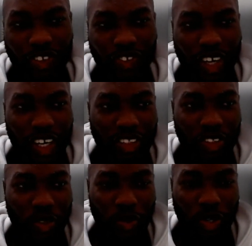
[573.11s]
right?
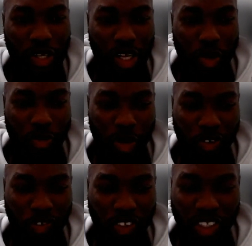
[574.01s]
So maybe
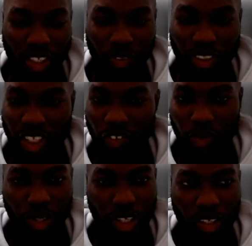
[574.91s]
if we're dealing with several
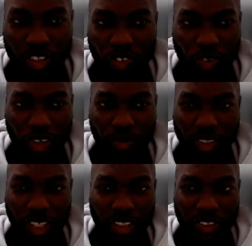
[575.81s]
billions of
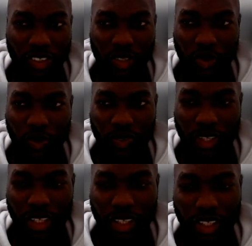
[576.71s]
parameters, it doesn't hold.
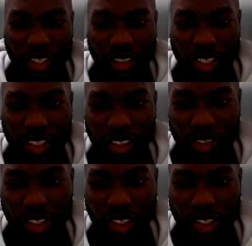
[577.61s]
I think that's another